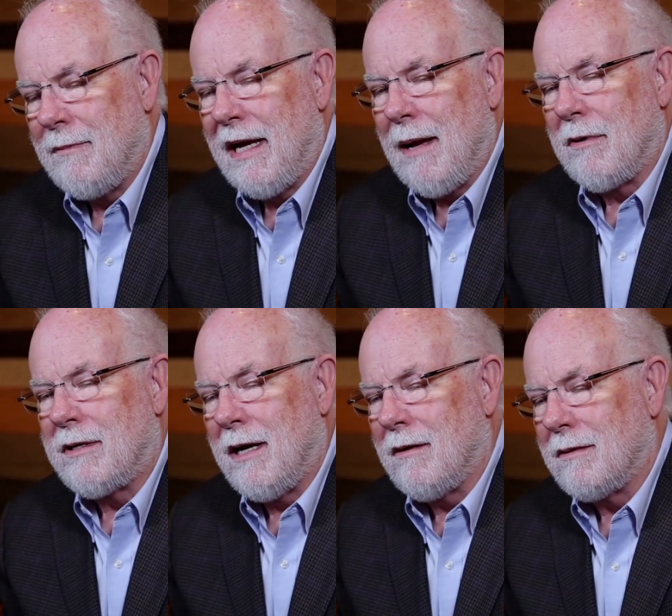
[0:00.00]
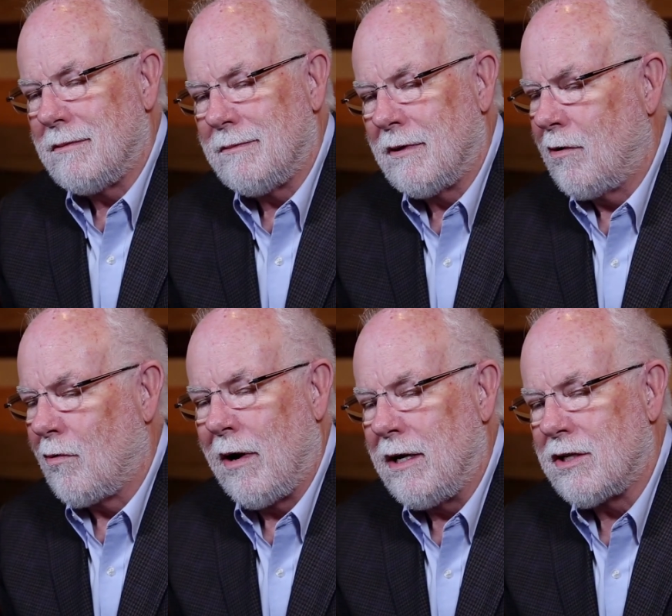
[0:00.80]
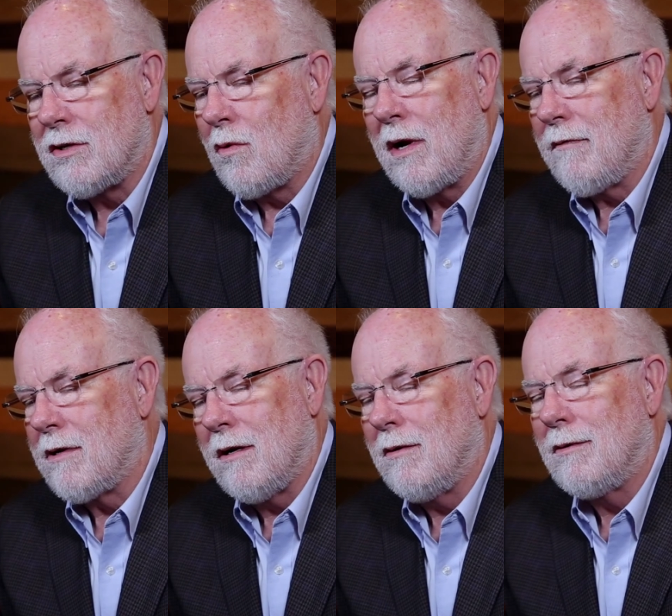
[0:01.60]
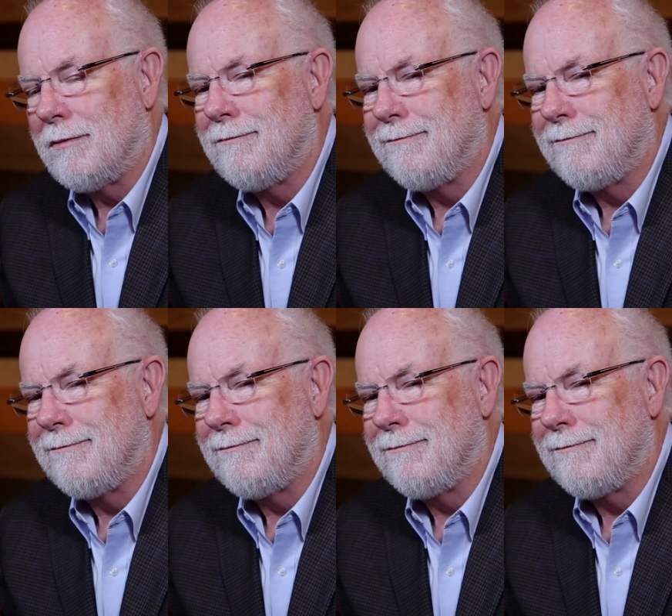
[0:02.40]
being able to tell the greatest story ever told.